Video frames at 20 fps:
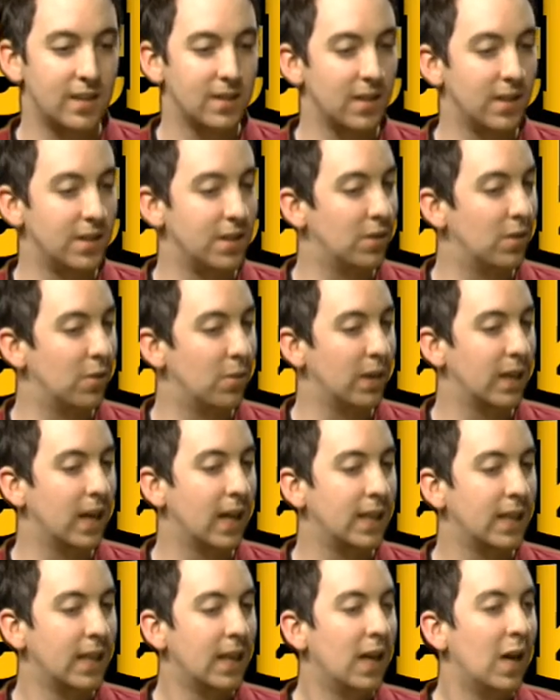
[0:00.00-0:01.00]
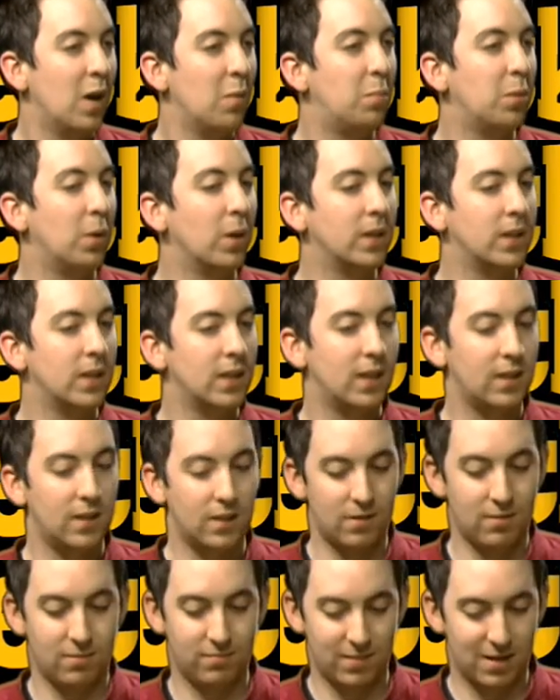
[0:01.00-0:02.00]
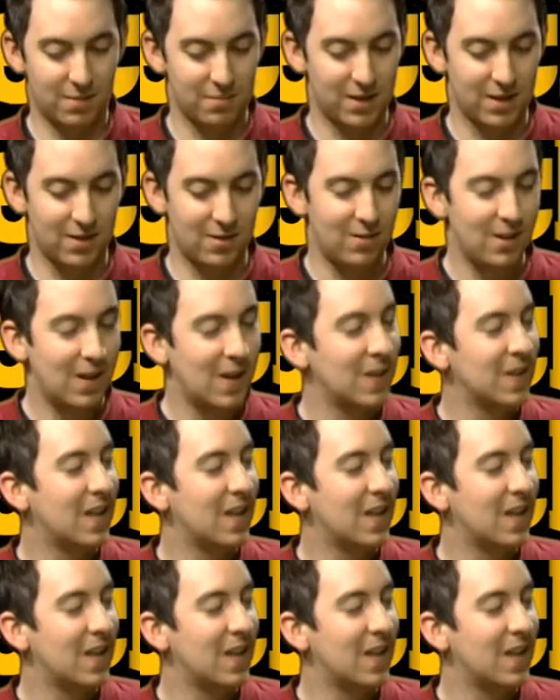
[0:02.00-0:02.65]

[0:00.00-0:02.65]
and you go again. But there we go.